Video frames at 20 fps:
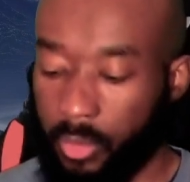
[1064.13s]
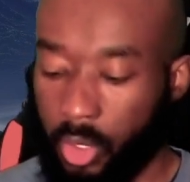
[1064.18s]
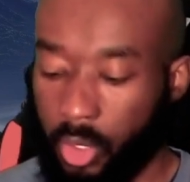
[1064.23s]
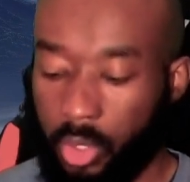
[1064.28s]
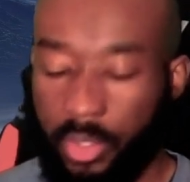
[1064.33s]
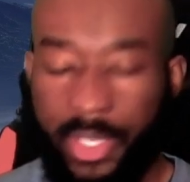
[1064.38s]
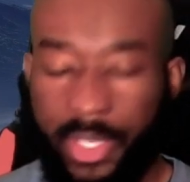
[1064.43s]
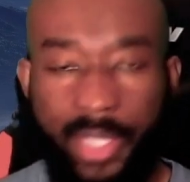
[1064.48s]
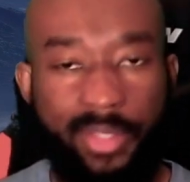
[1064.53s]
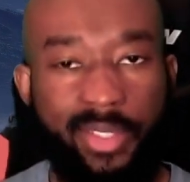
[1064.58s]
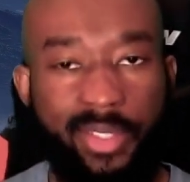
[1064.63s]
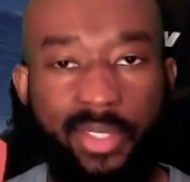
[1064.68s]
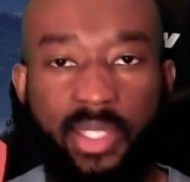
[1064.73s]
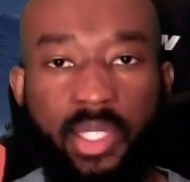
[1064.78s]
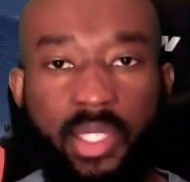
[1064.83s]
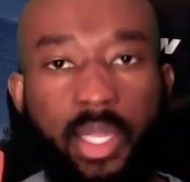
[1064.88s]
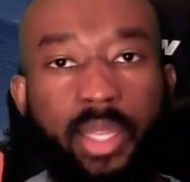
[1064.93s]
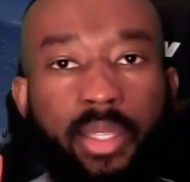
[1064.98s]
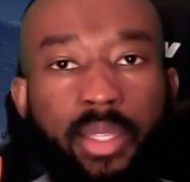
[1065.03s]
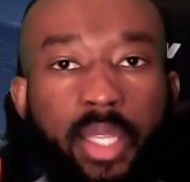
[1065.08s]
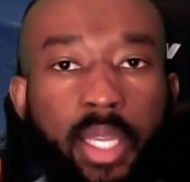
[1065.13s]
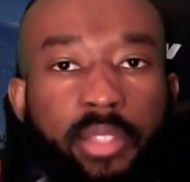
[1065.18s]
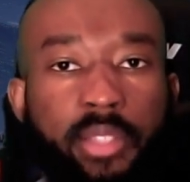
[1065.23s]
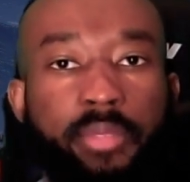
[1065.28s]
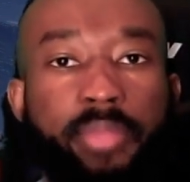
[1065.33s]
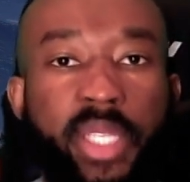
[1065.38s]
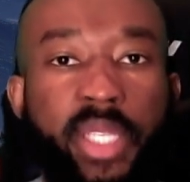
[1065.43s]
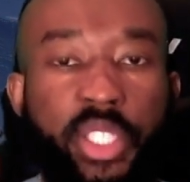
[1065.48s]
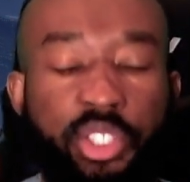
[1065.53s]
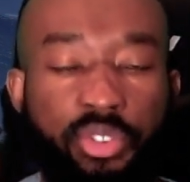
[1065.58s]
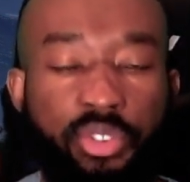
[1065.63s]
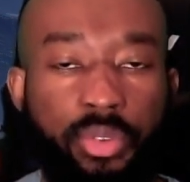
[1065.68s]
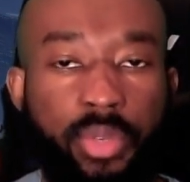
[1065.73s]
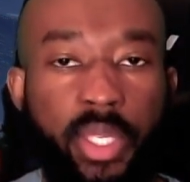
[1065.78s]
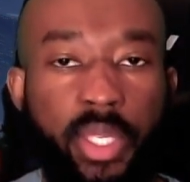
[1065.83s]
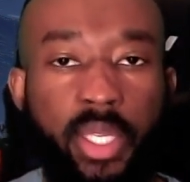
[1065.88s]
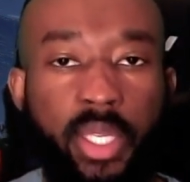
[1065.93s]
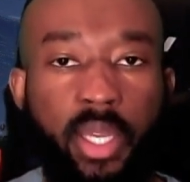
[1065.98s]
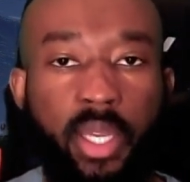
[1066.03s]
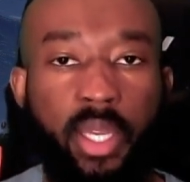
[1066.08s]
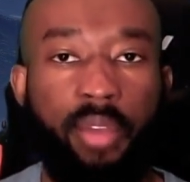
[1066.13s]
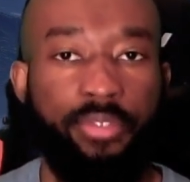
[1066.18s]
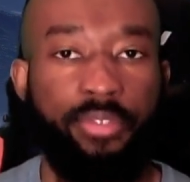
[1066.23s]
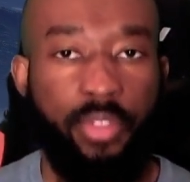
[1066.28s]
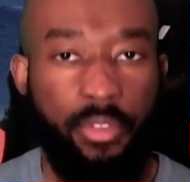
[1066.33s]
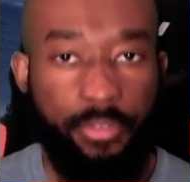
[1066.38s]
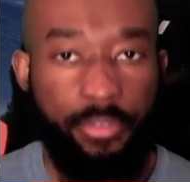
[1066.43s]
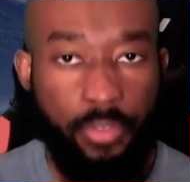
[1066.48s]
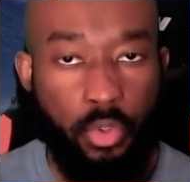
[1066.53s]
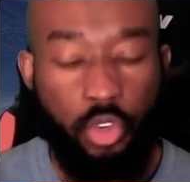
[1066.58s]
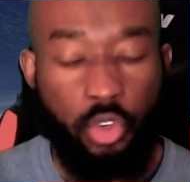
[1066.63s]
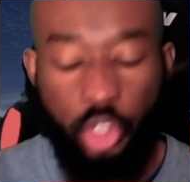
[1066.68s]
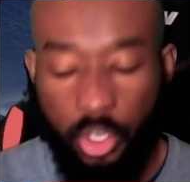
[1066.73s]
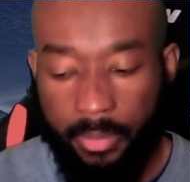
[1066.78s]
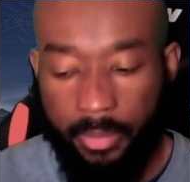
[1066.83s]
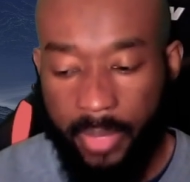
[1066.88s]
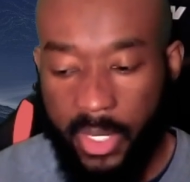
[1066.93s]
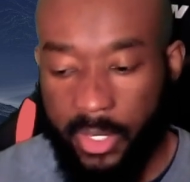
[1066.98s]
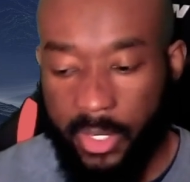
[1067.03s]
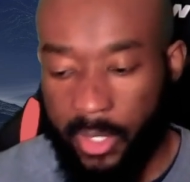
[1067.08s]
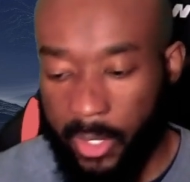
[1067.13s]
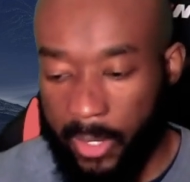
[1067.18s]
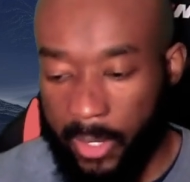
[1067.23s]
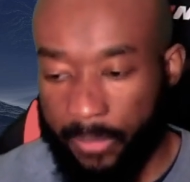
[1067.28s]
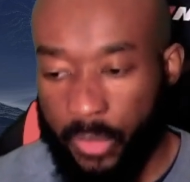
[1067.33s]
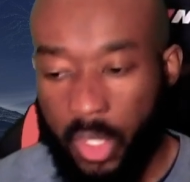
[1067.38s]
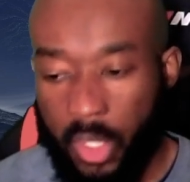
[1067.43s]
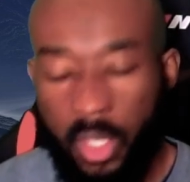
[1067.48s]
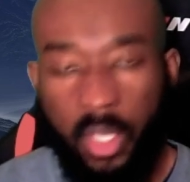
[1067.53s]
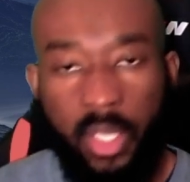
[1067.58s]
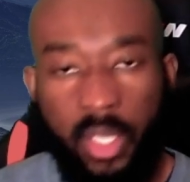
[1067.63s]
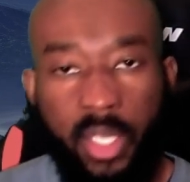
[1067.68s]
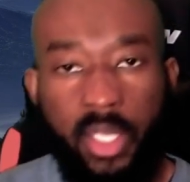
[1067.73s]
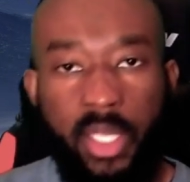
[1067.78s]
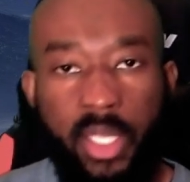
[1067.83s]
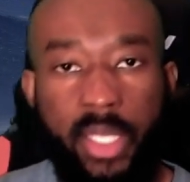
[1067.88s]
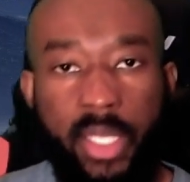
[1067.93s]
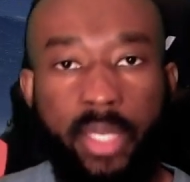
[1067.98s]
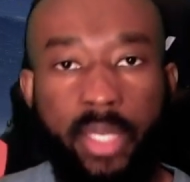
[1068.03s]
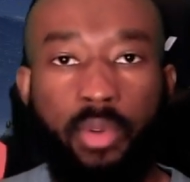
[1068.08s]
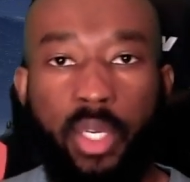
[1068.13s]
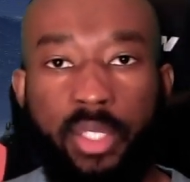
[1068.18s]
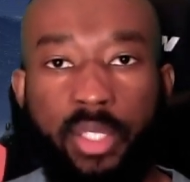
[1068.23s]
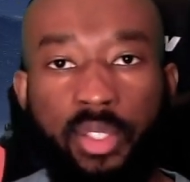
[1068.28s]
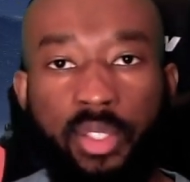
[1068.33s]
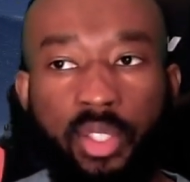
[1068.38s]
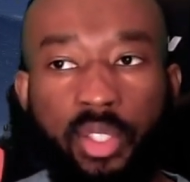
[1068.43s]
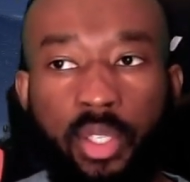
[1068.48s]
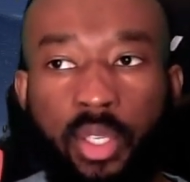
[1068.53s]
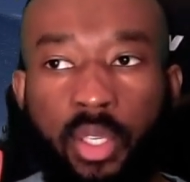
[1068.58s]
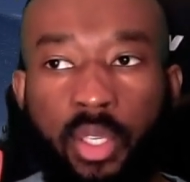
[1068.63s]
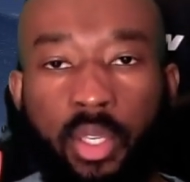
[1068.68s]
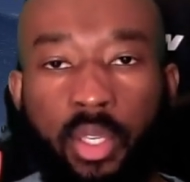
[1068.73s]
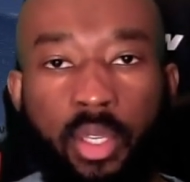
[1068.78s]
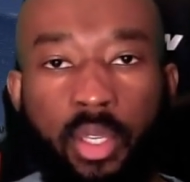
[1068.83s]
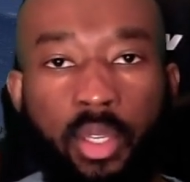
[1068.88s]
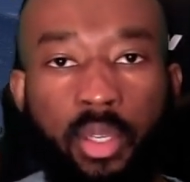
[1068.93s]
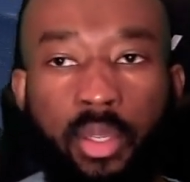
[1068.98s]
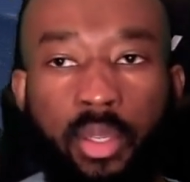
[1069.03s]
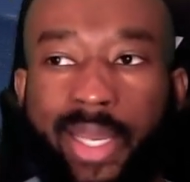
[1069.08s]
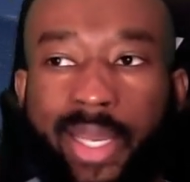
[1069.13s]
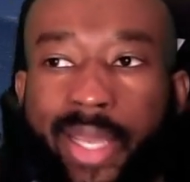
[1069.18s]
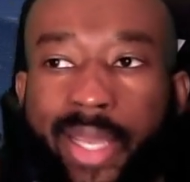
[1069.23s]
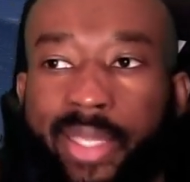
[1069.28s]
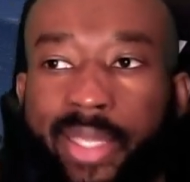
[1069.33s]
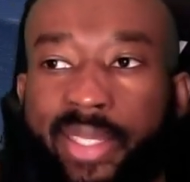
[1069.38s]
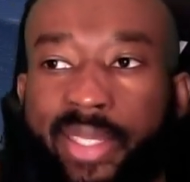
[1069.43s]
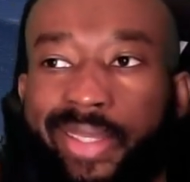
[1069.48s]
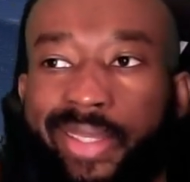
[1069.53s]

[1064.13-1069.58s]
It's the mystery of the fusion, basically. He was like